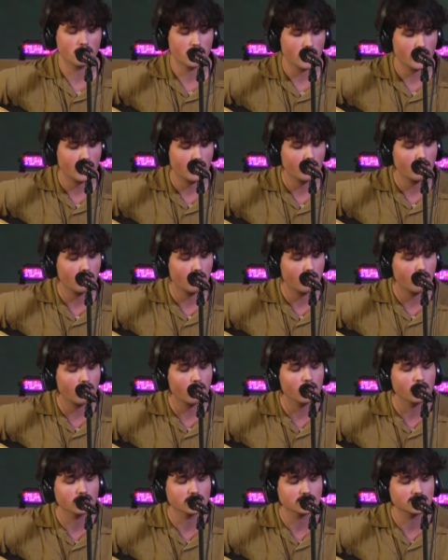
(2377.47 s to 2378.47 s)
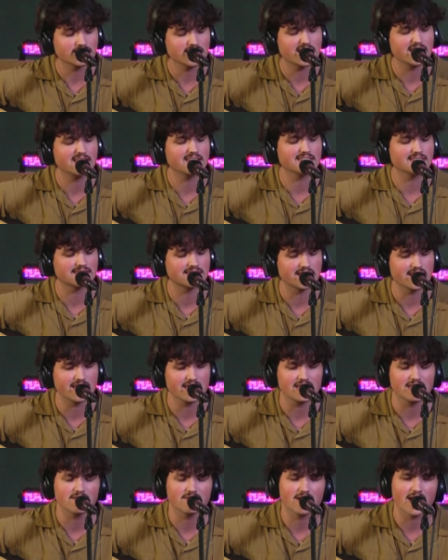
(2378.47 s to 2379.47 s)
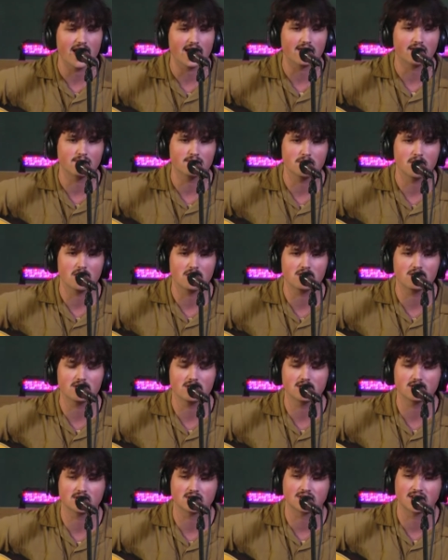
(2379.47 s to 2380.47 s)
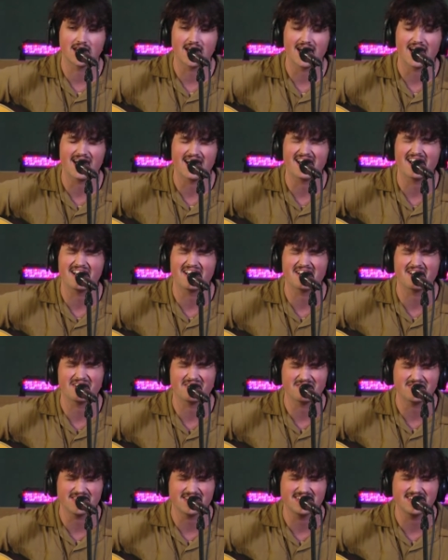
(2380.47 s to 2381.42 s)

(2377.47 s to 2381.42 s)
My heart is needing saved like a motherless child.